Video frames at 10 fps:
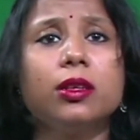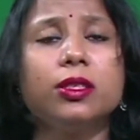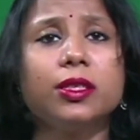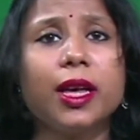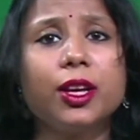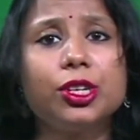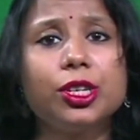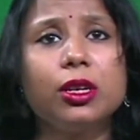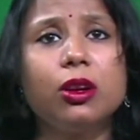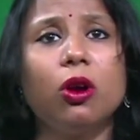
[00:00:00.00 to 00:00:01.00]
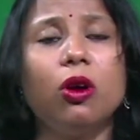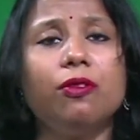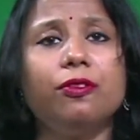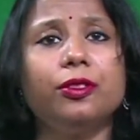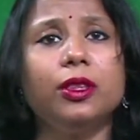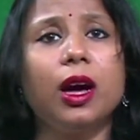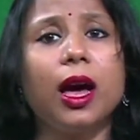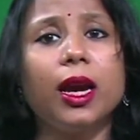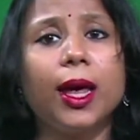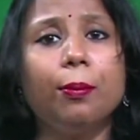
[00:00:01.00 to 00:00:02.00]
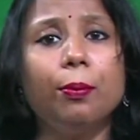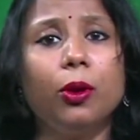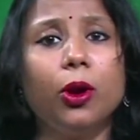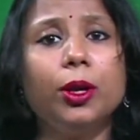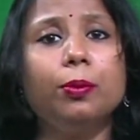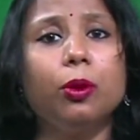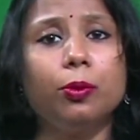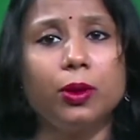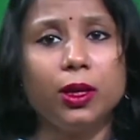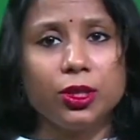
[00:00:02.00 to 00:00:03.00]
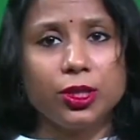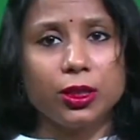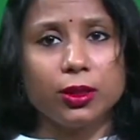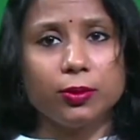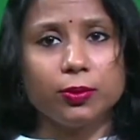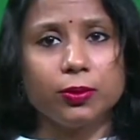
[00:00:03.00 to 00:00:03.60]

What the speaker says: section of the unemployed population.